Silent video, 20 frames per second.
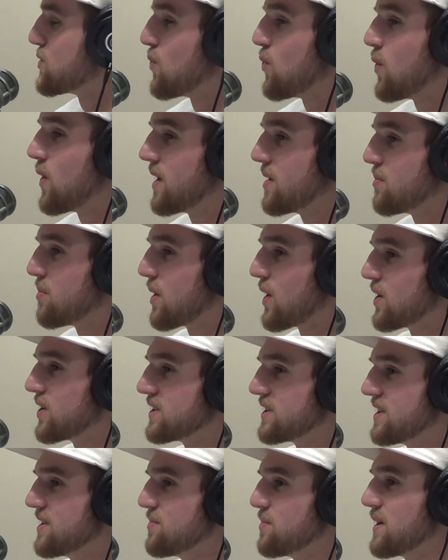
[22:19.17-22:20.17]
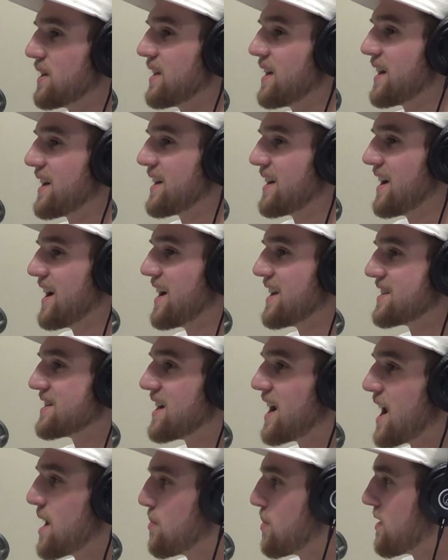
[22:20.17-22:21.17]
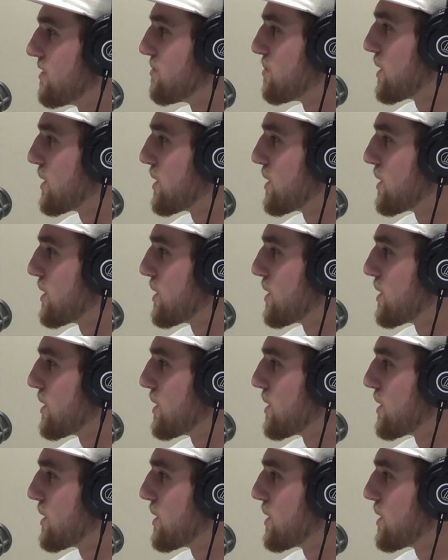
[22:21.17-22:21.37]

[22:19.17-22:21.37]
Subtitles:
one person, but like a type of